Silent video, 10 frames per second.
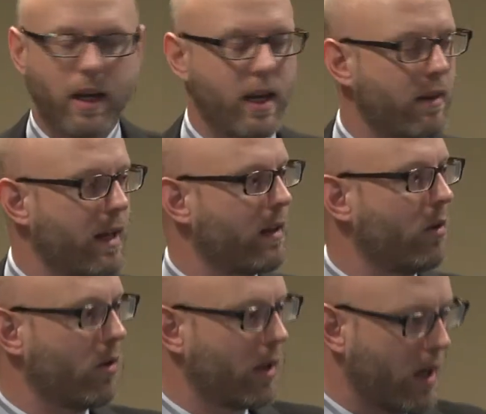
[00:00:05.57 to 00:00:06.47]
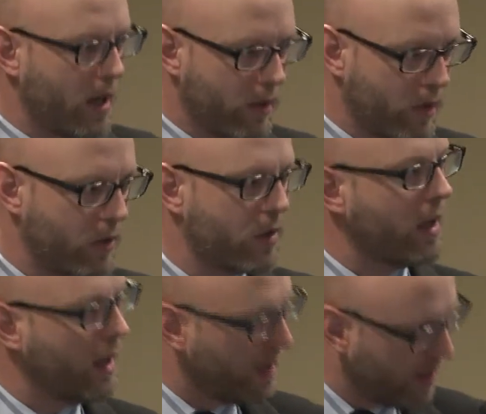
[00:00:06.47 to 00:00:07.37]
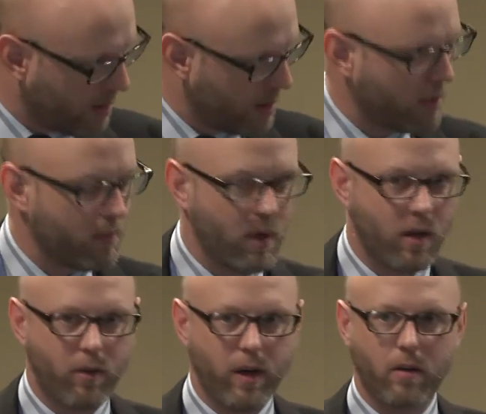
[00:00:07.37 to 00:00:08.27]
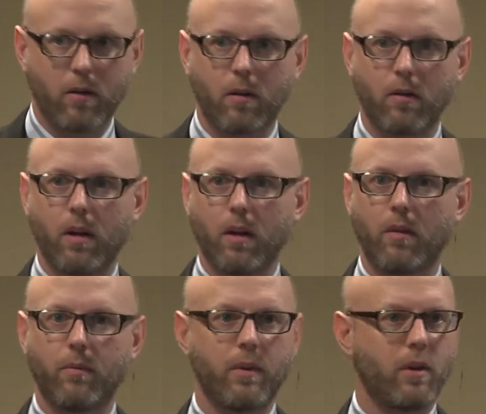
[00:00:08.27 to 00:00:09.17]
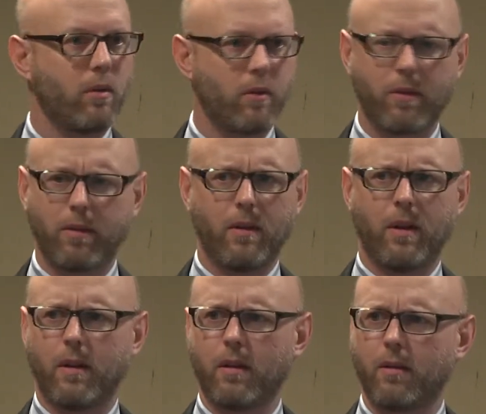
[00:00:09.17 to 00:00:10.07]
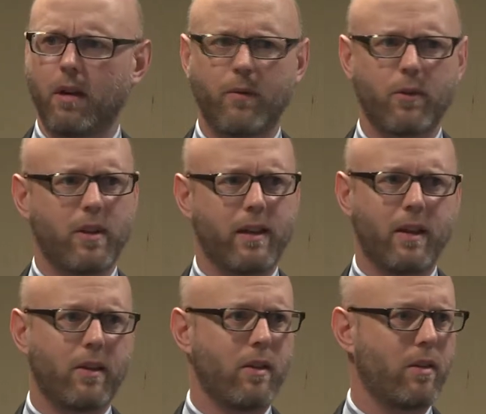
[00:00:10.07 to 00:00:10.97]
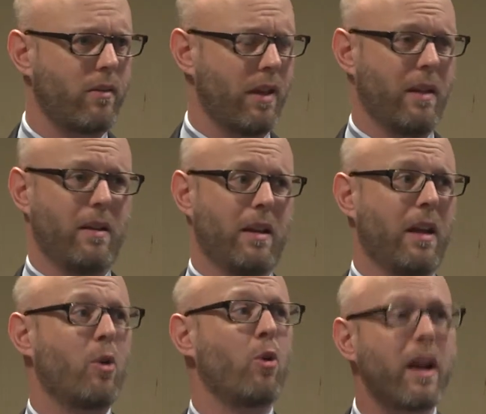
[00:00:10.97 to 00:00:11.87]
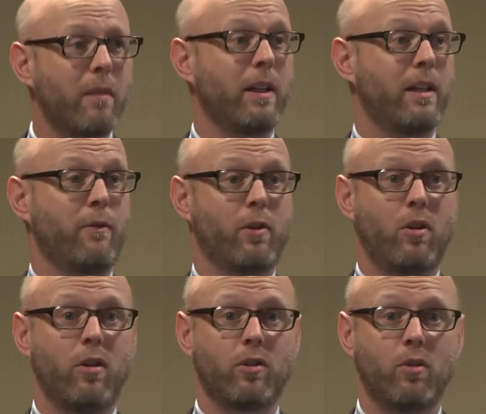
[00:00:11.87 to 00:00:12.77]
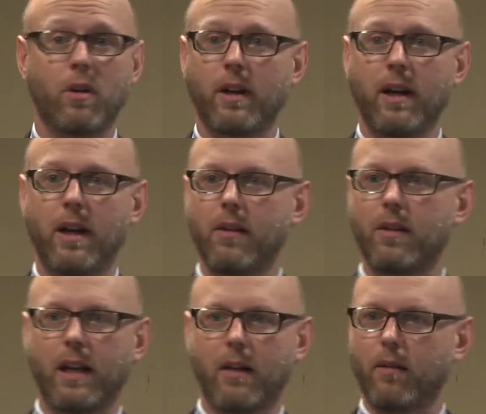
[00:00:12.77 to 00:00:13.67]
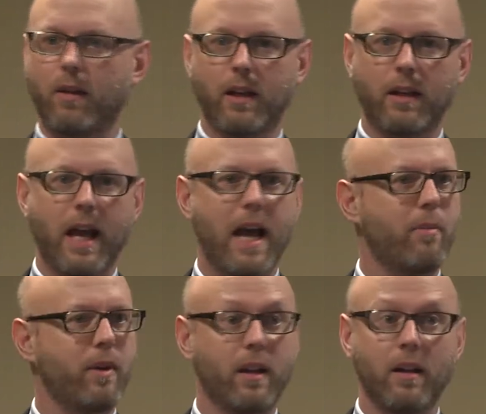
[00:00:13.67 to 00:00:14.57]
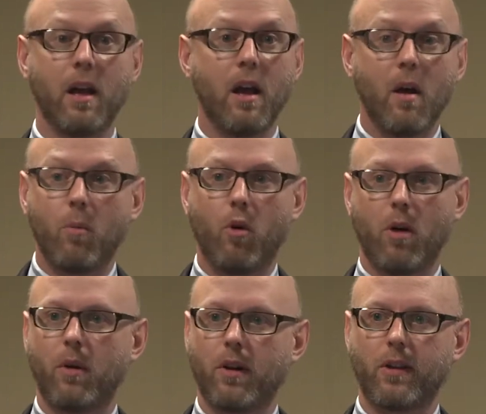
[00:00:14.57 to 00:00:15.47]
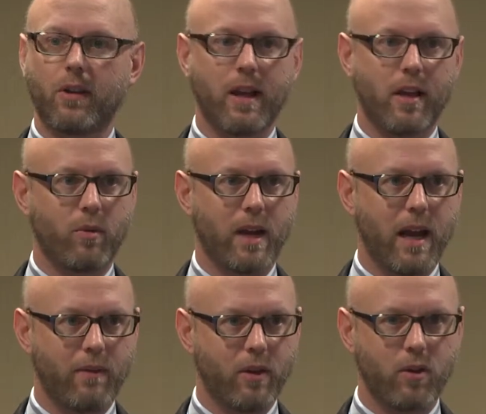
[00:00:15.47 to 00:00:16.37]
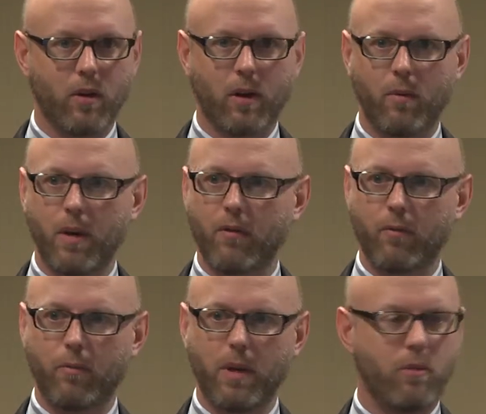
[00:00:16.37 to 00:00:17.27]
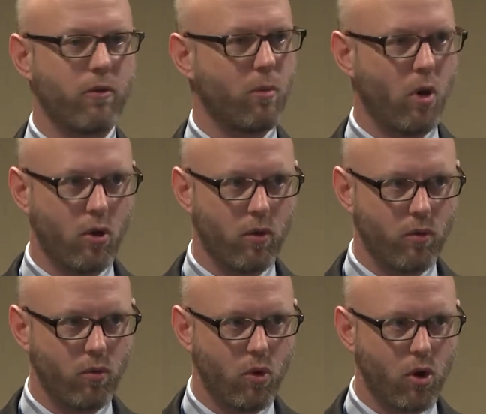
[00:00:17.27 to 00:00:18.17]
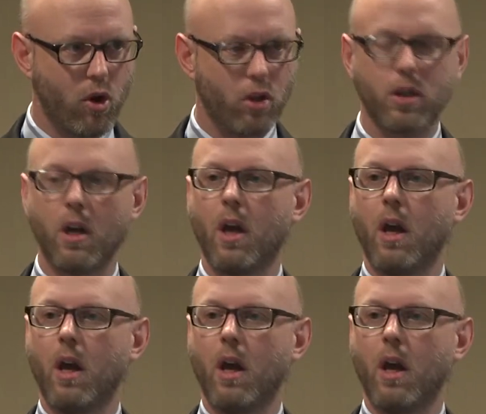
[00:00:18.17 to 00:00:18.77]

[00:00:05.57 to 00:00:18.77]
and thank the organizers and the moderator. A conference like this is incredibly difficult to organize and get everything to happen. And boy, what a success we have this year, right? We have people from all over the world,